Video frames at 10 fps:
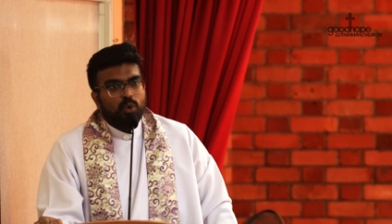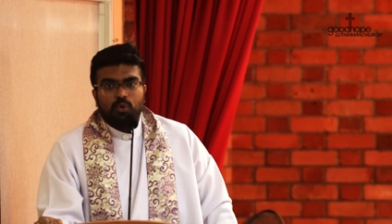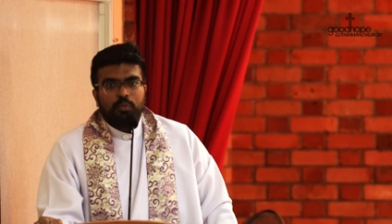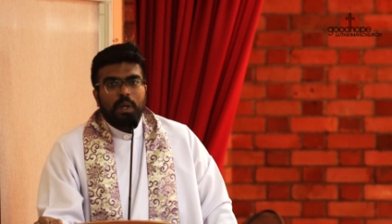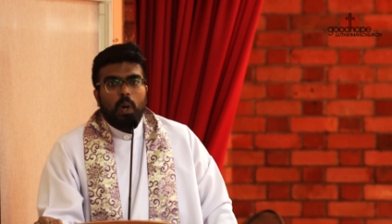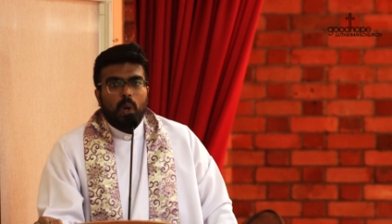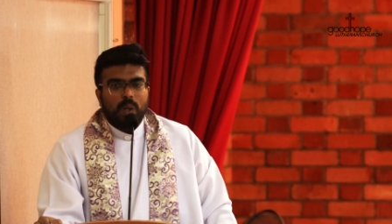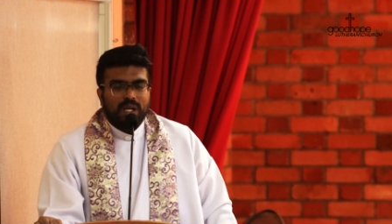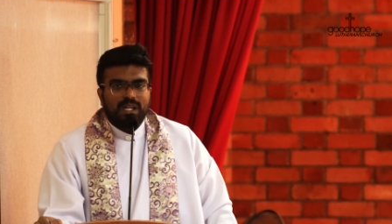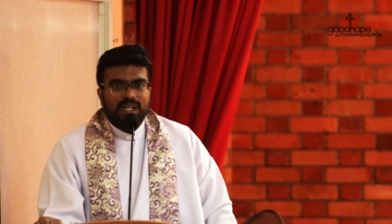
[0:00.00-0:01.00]
Don't we
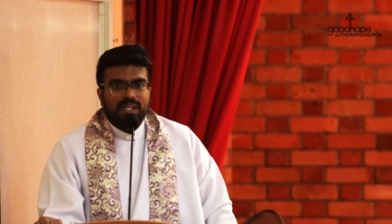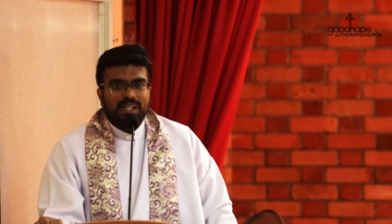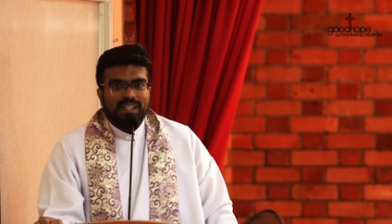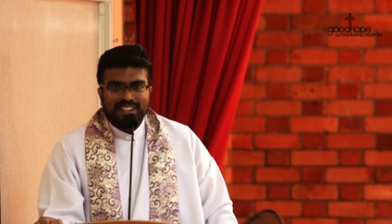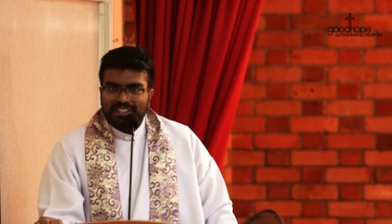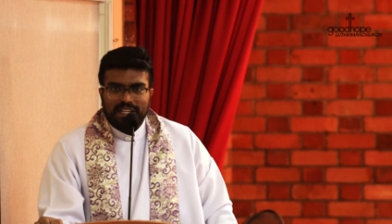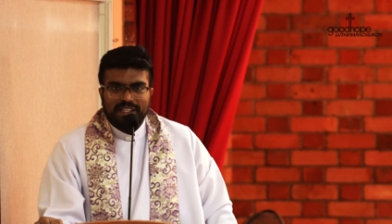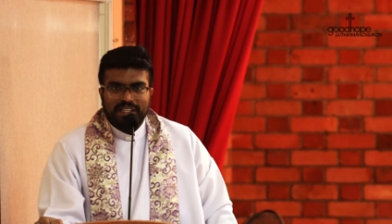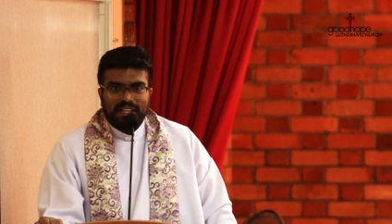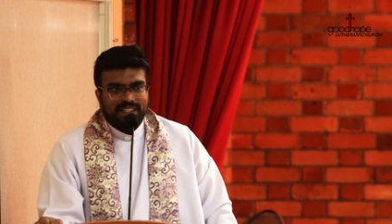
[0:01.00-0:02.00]
all
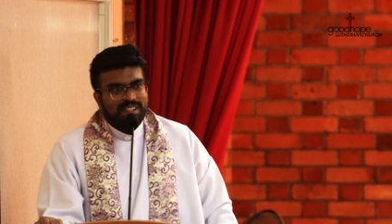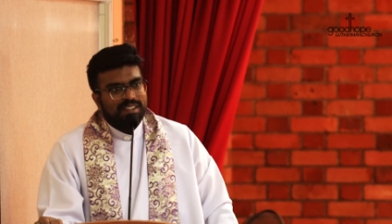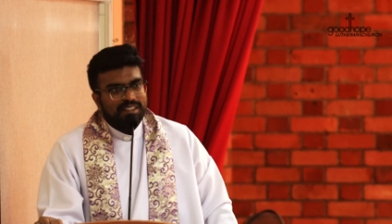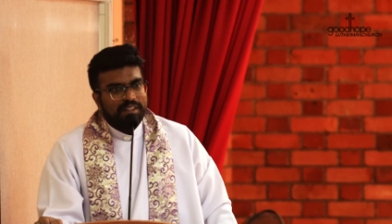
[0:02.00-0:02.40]
desire that?